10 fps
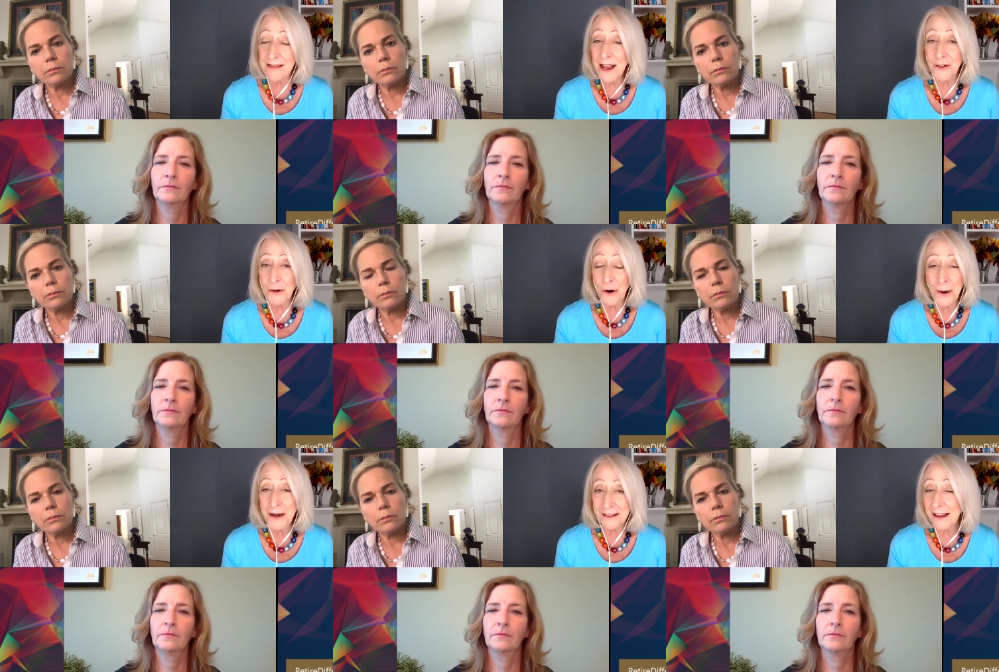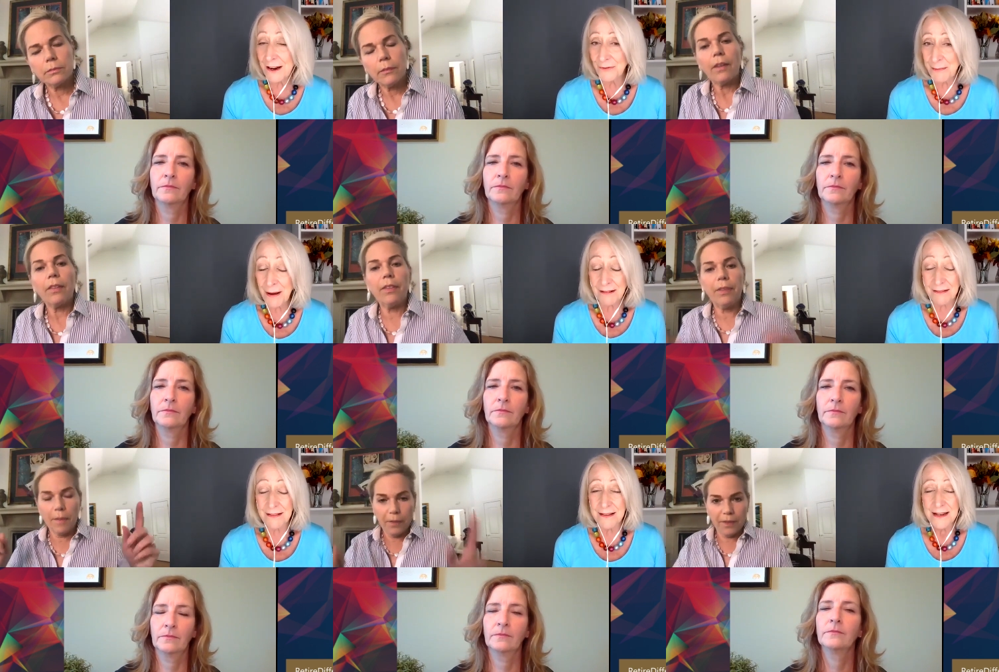Speaker 1: there. You're earning it every
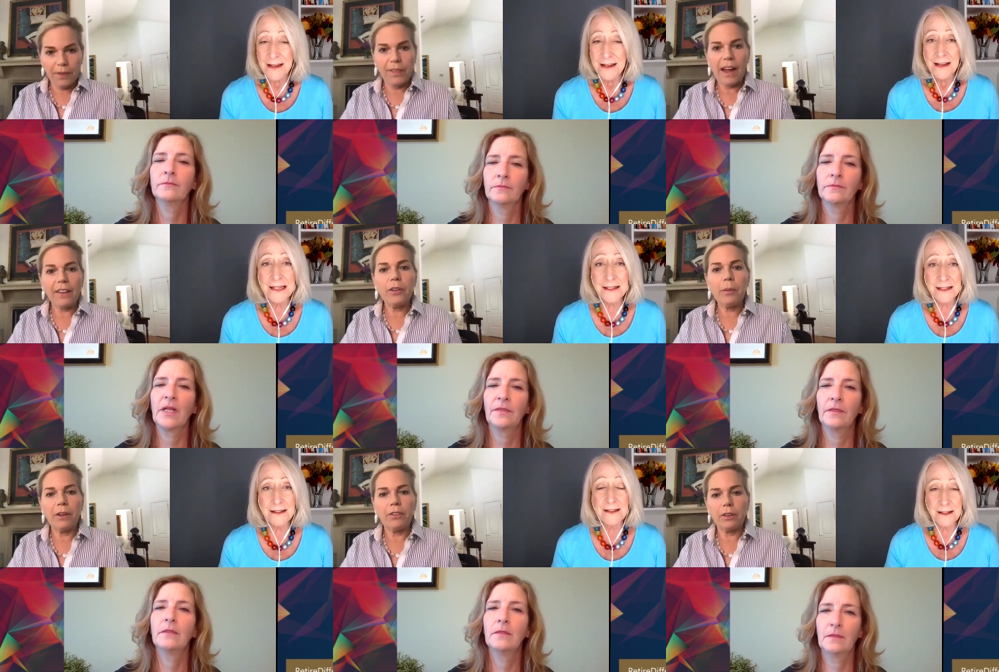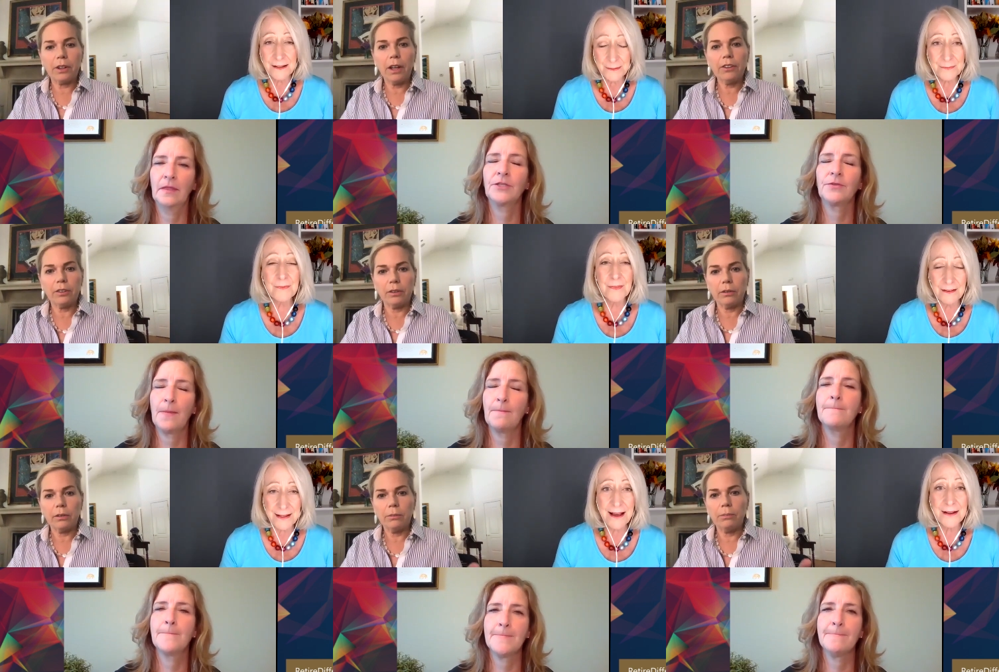month. That's the mental
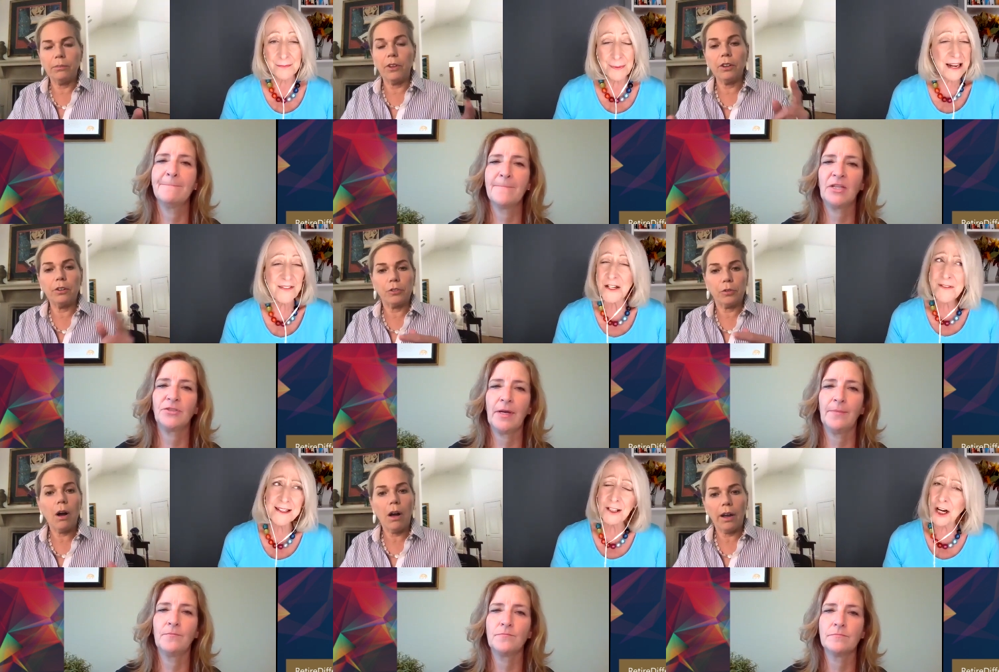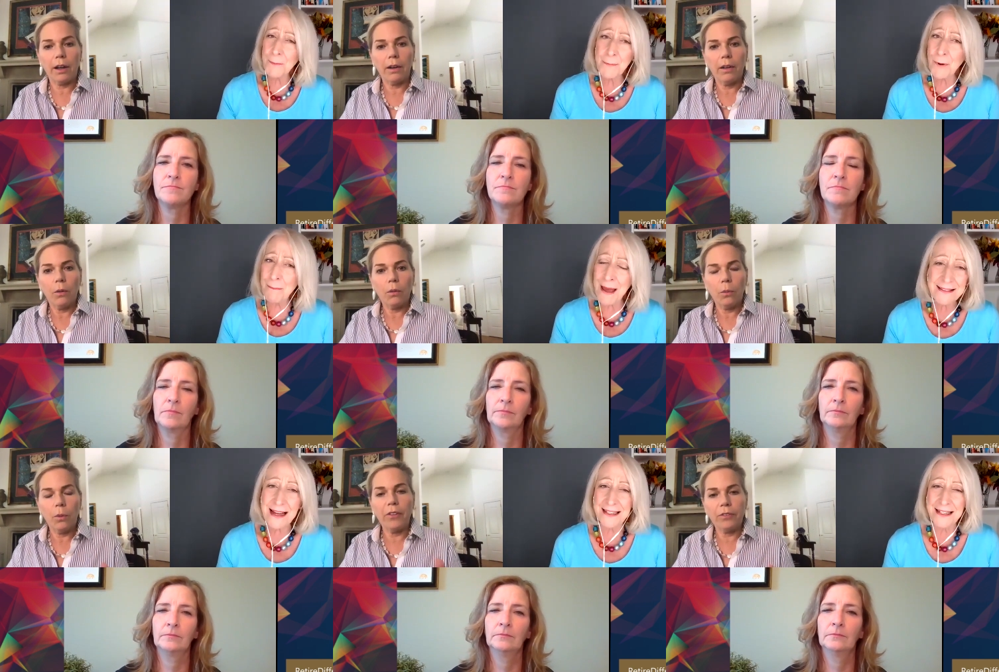connection. Yeah, but I, I don't think a lot of people
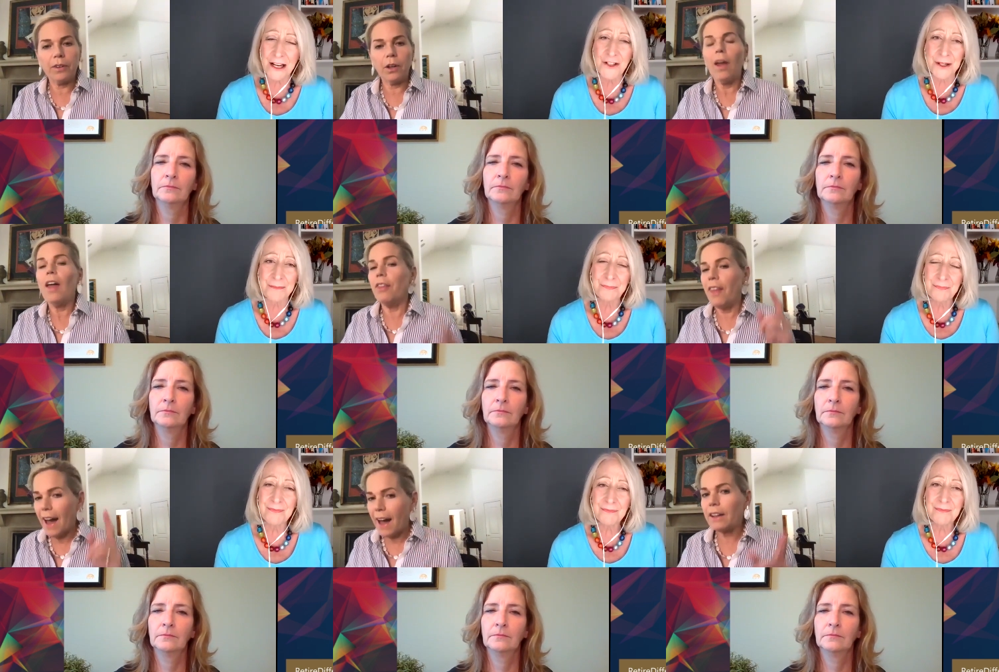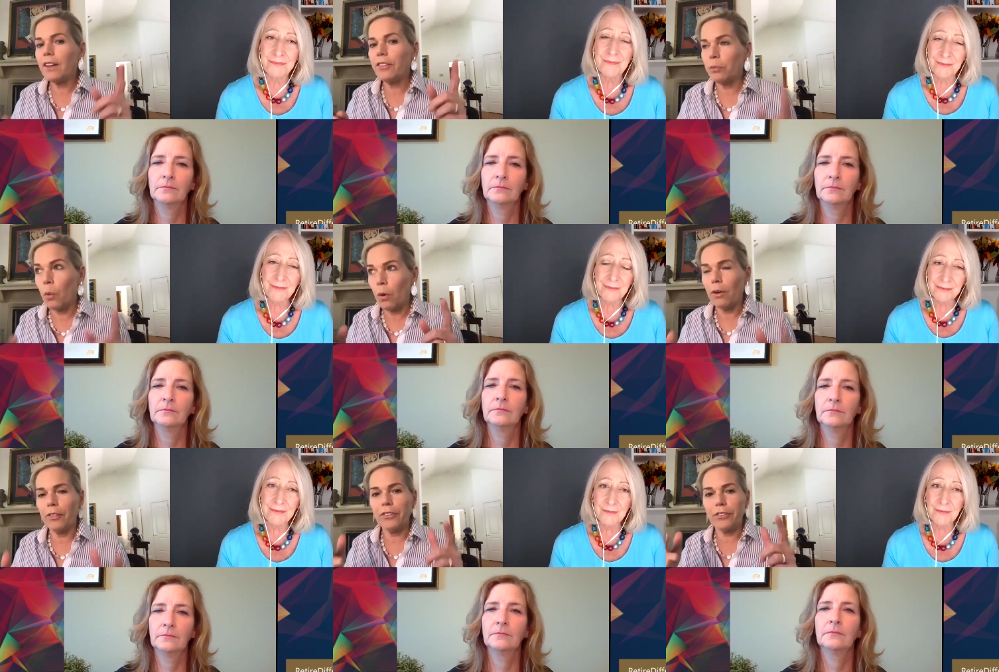make because that connection.
Speaker 2: That is
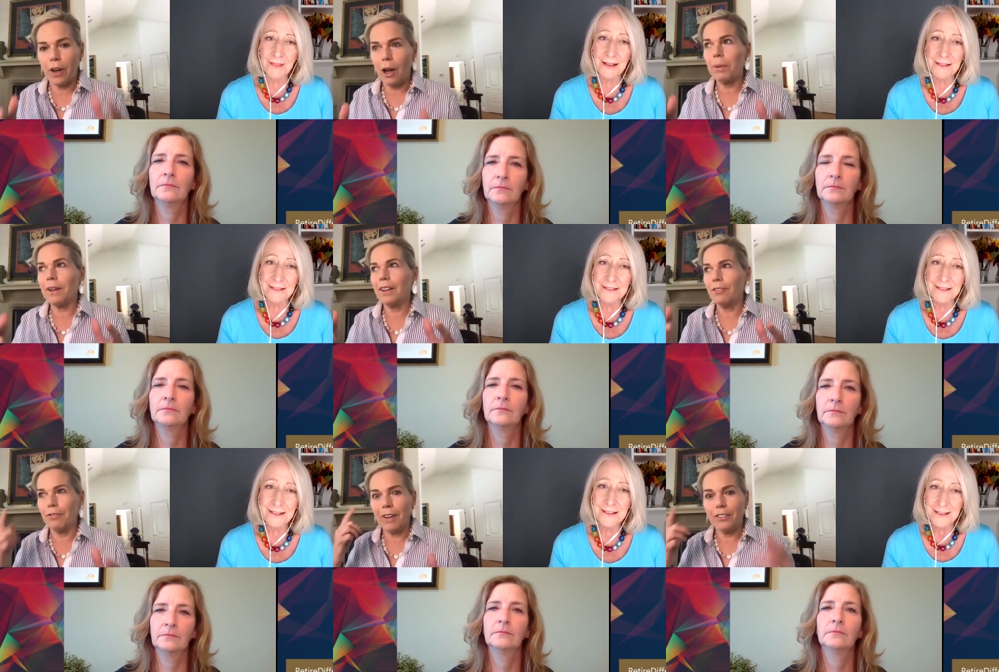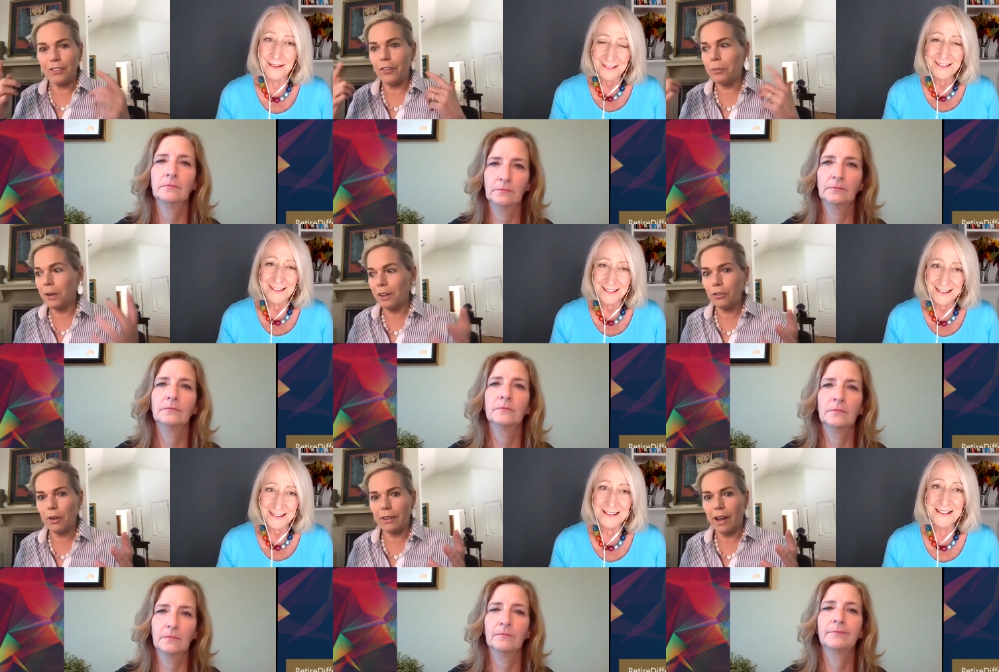worth stopping and, and just
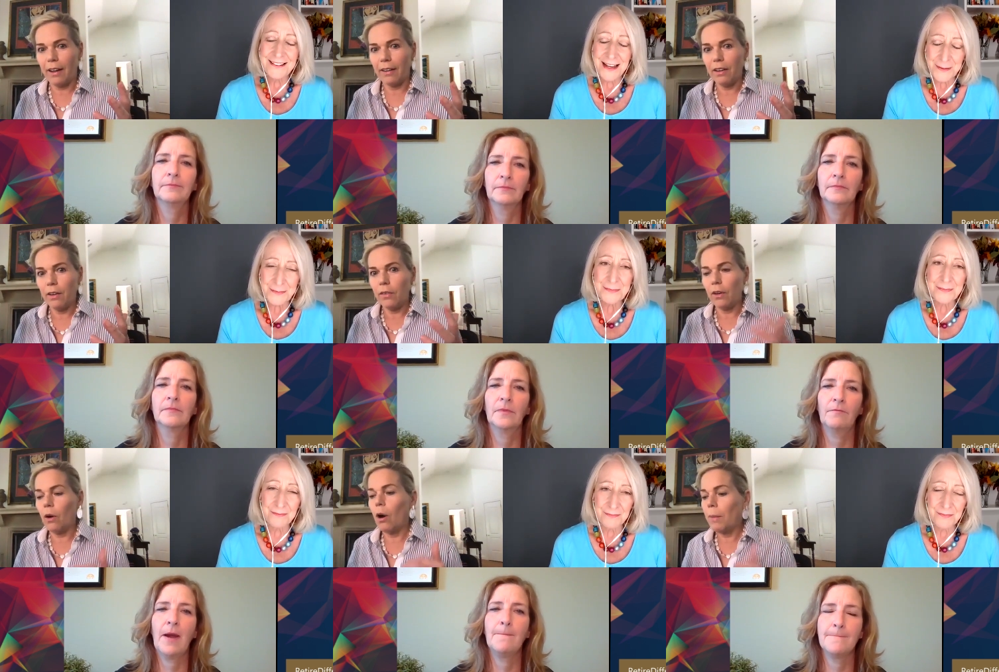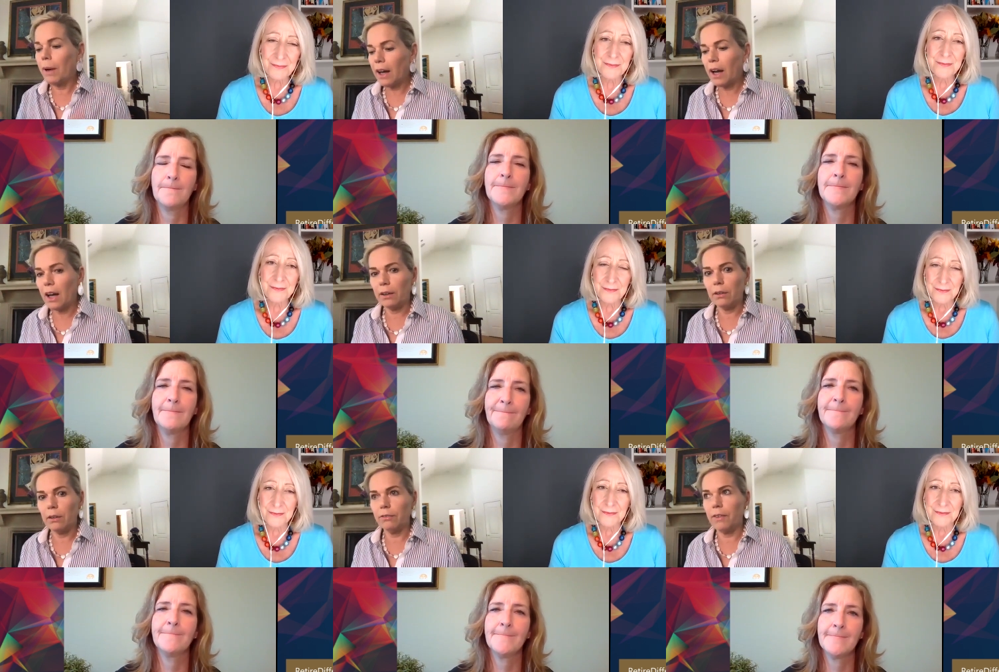picturing that. Yeah. That, right. Oh my God,
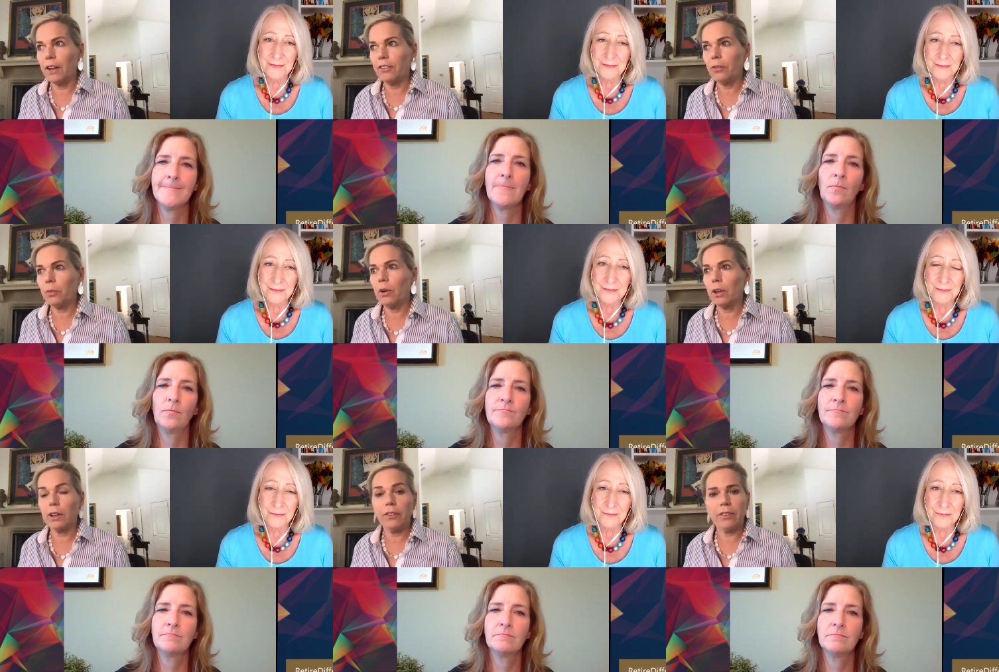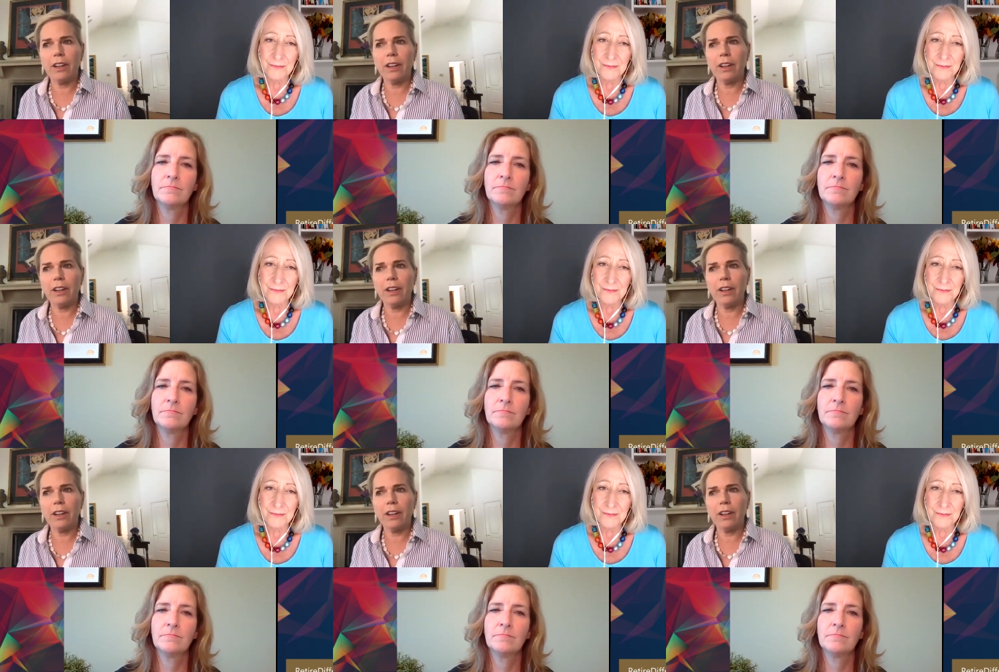if I just work, and it's not